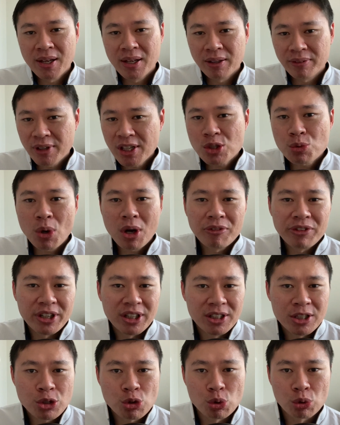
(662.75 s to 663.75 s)
That's one of the
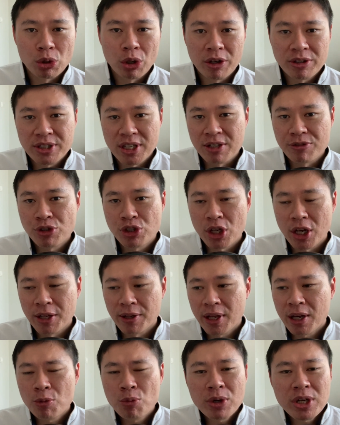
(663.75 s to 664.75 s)
earliest tutorials I've shared
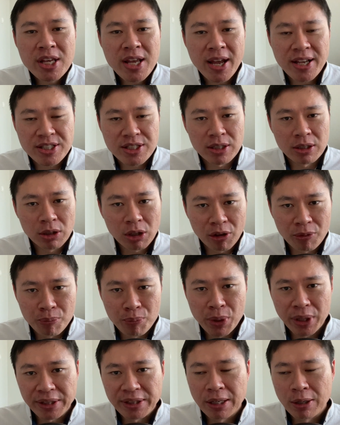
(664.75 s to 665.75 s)
and really has a lot of
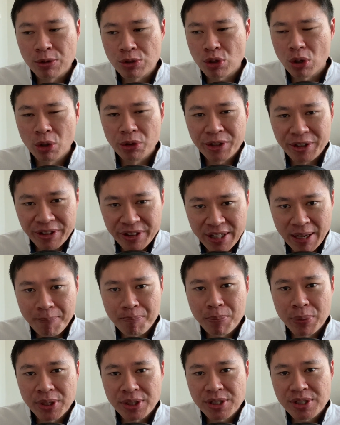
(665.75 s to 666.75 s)
breakdowns on the
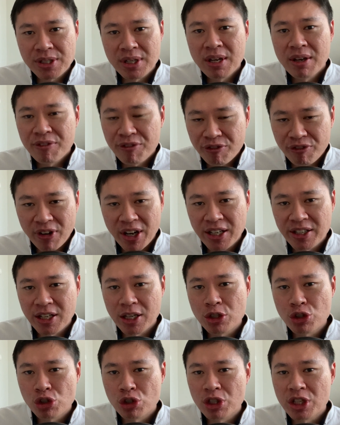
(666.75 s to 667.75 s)
numbers
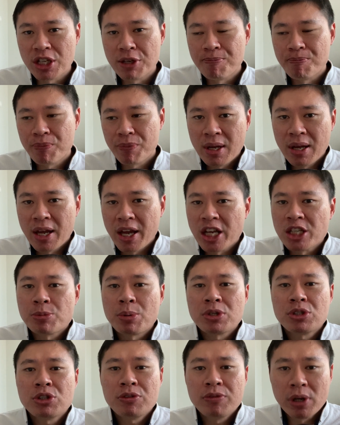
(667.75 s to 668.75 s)
financially,
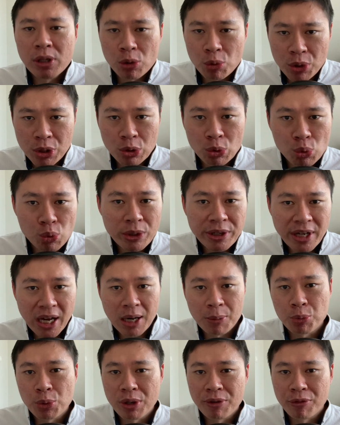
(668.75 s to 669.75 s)
especially if you're looking to do an
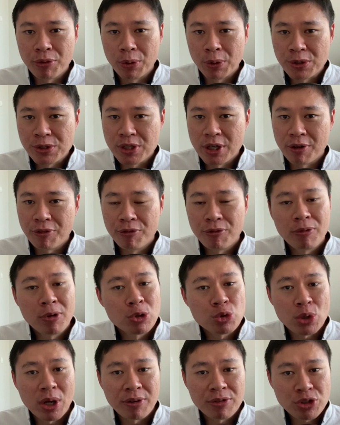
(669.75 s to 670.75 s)
upgrade for yourself.
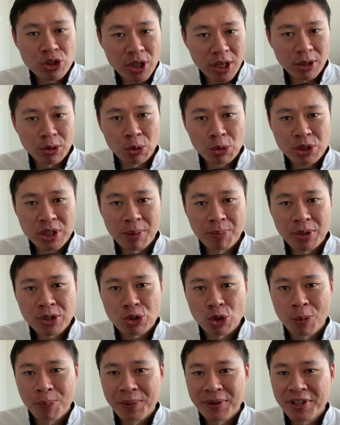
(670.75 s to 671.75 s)
So I've shared those numbers
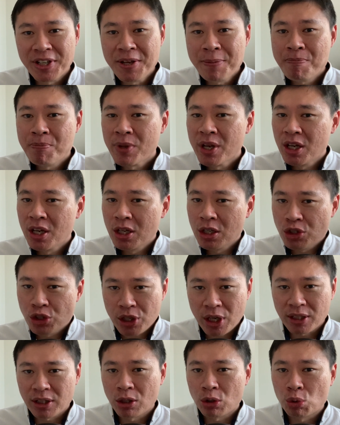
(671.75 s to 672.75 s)
openly.
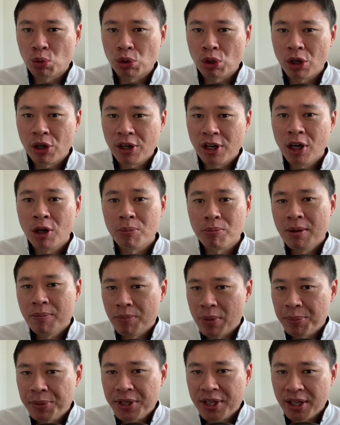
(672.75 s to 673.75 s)
Check that tutorial out.
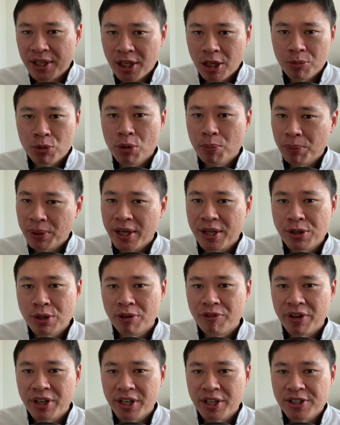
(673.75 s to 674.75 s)
Maybe it can help you plan your
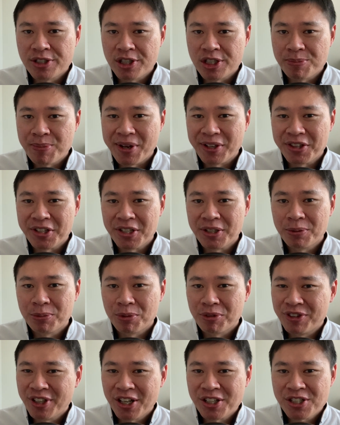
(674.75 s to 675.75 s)
finances better.
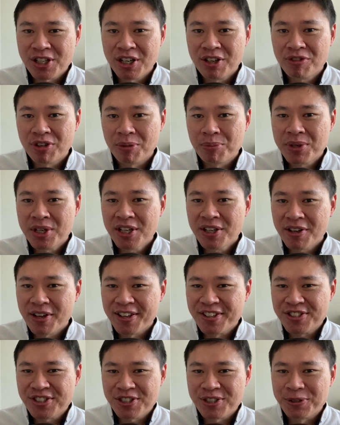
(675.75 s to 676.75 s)
With that, Azana from here
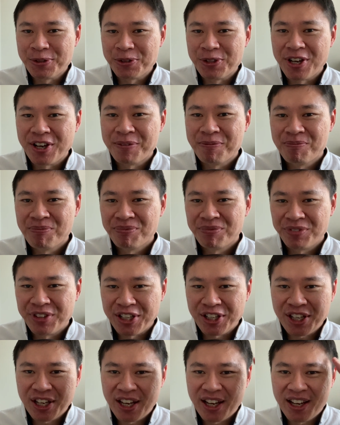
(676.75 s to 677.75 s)
and see you there.
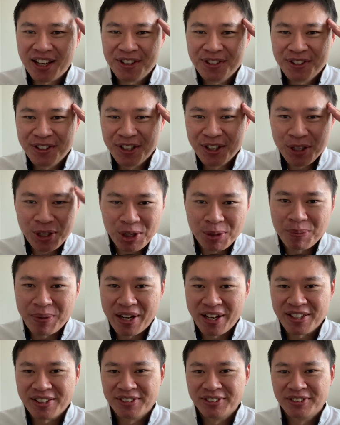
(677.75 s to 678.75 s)
Take care and
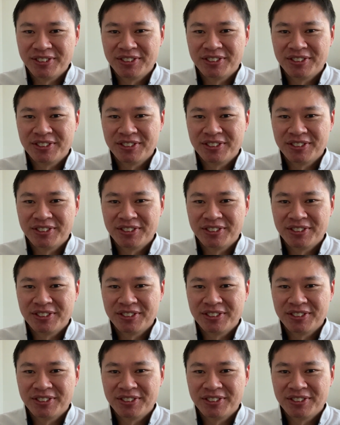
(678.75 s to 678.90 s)
goodbye.